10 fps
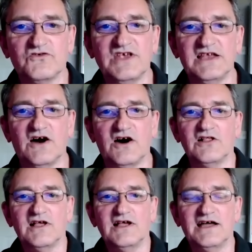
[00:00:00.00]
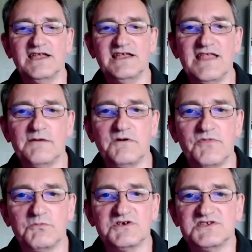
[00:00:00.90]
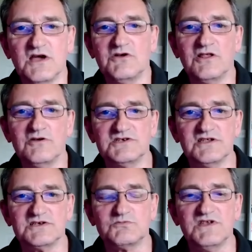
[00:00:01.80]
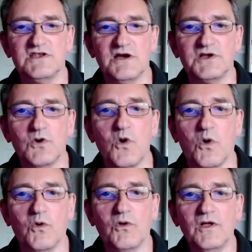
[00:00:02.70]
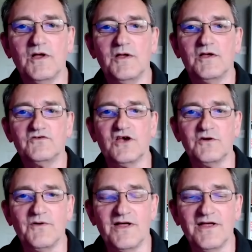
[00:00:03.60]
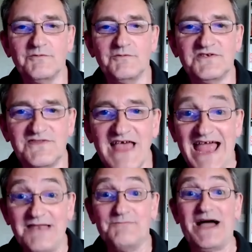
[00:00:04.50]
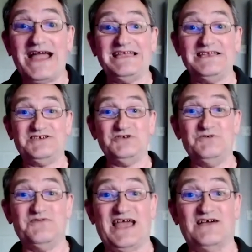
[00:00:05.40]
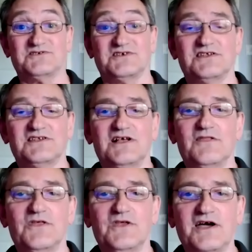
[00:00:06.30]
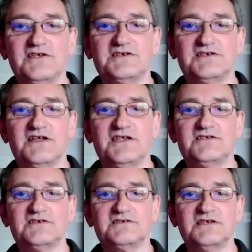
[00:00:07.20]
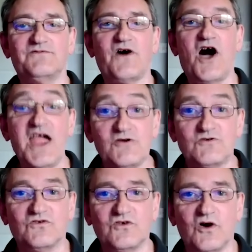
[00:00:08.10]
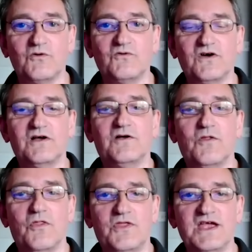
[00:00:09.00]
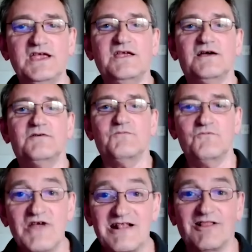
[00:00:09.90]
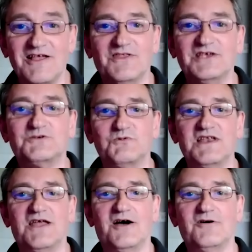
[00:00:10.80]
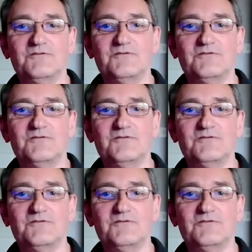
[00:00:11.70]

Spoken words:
senile, and there was no clues in this window at all. So it was then, back in 2000, that I decided to see if I could solve the riddle in this window.